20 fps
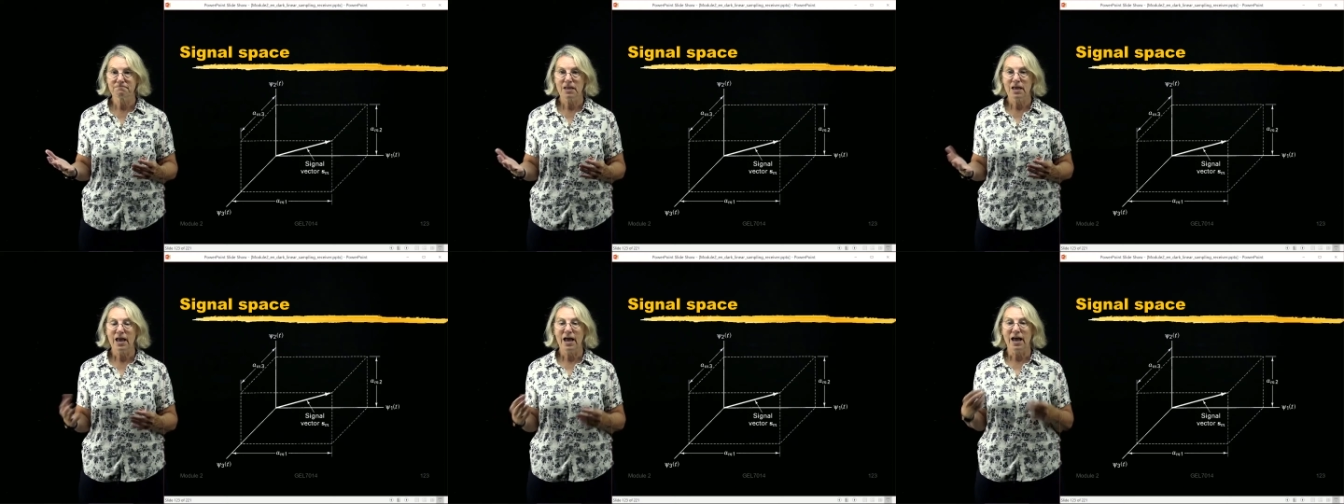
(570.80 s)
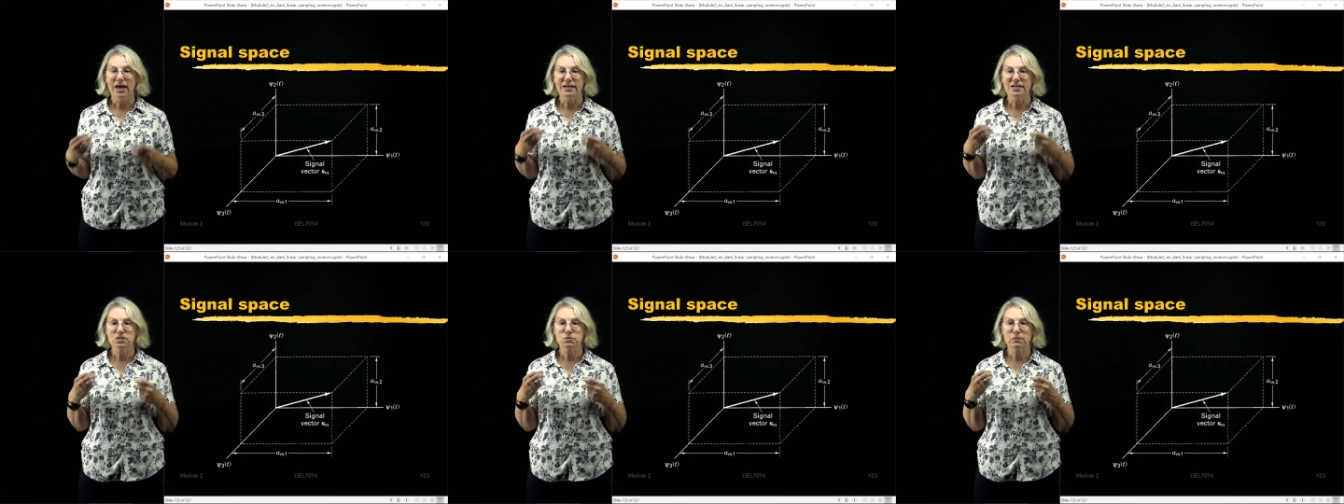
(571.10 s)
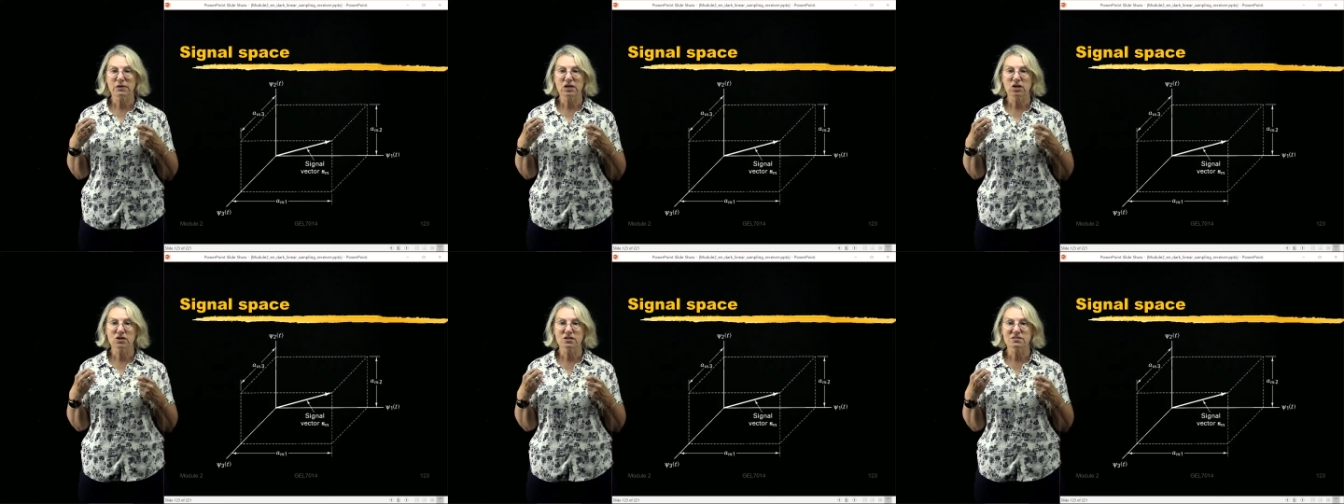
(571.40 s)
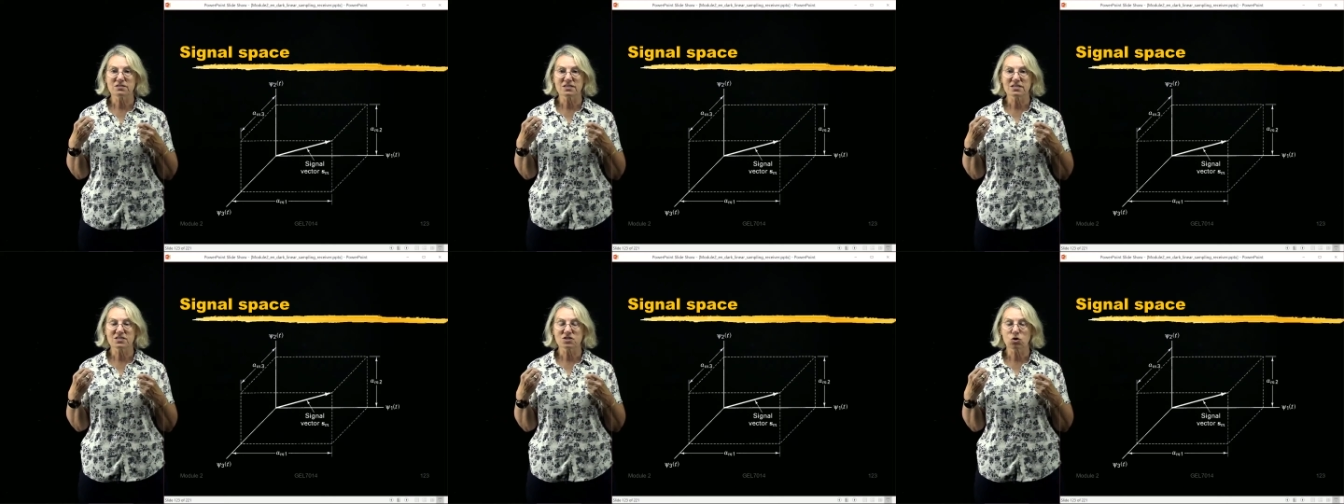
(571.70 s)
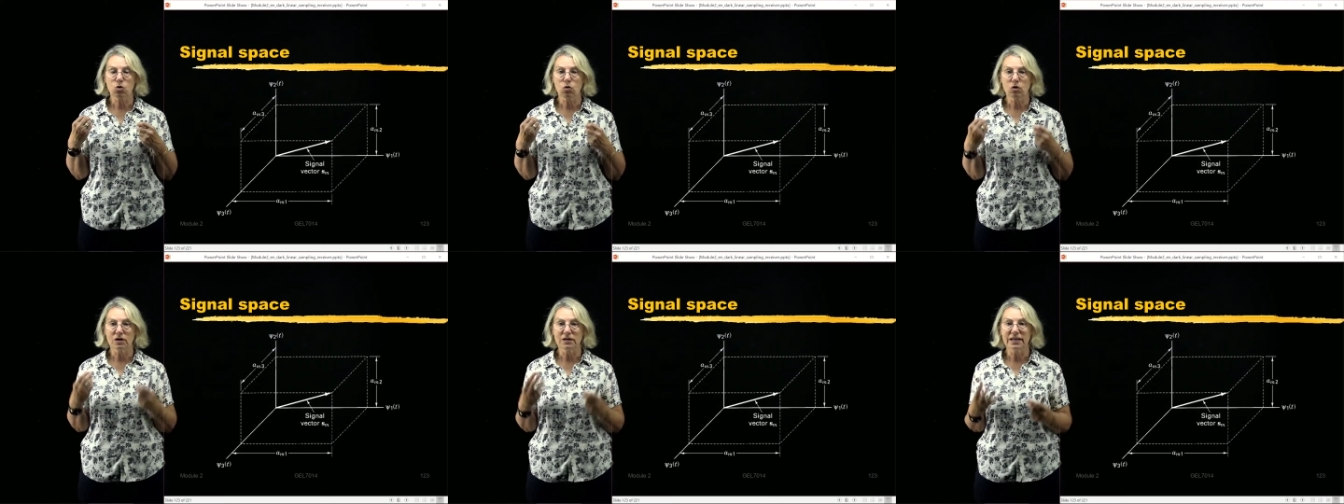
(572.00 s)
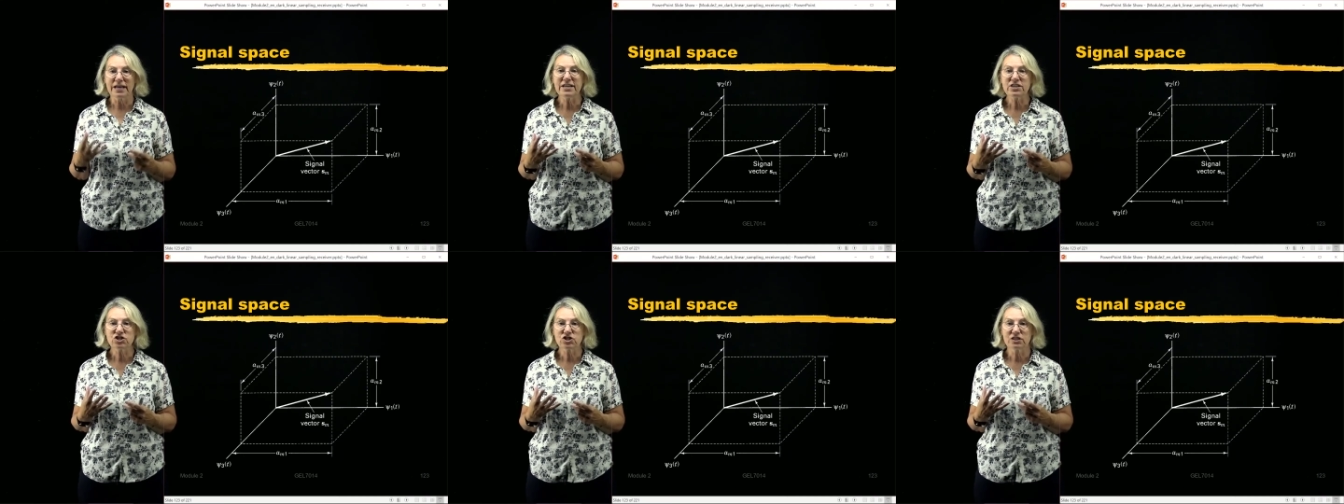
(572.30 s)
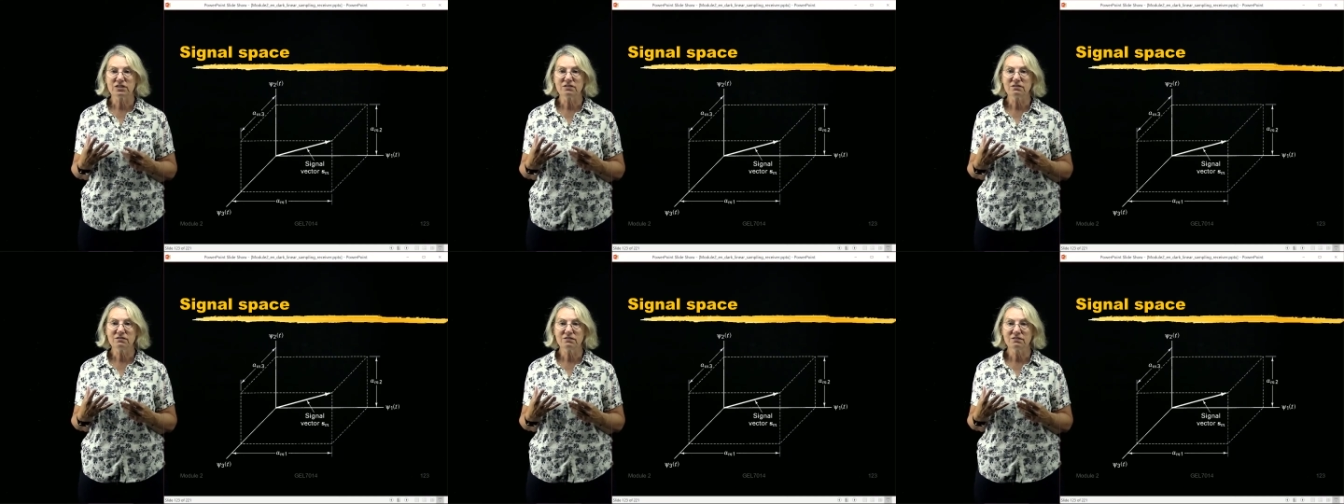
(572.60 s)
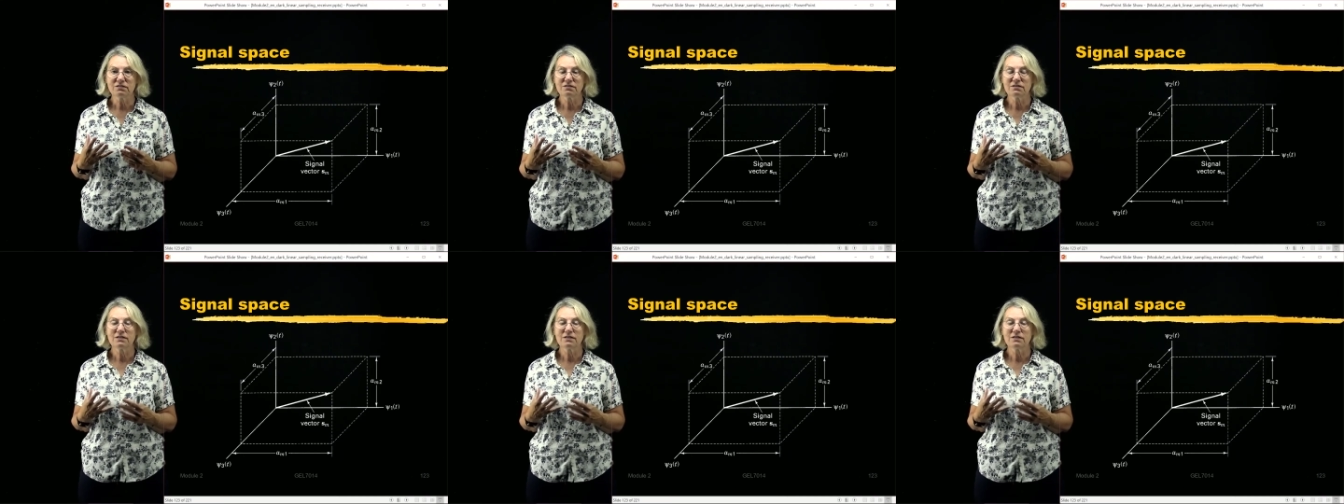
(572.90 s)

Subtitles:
And it's because this correlation